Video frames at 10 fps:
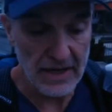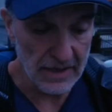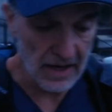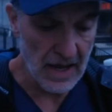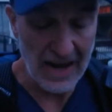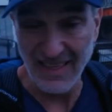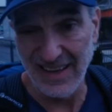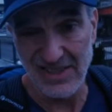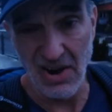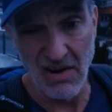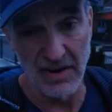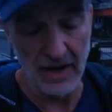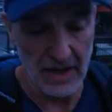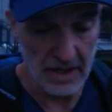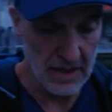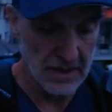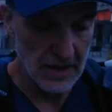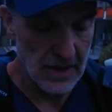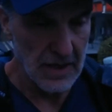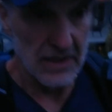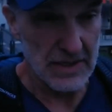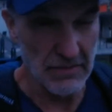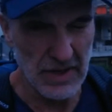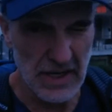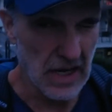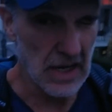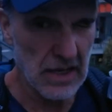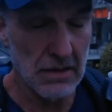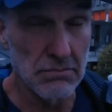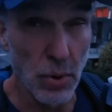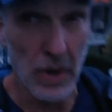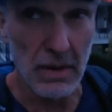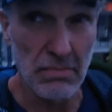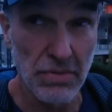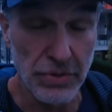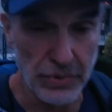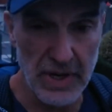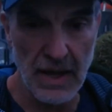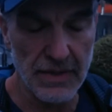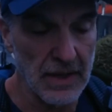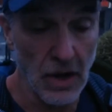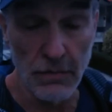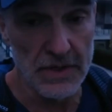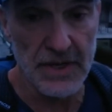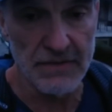day today, and I think it's a hard day. 17.3, I think, over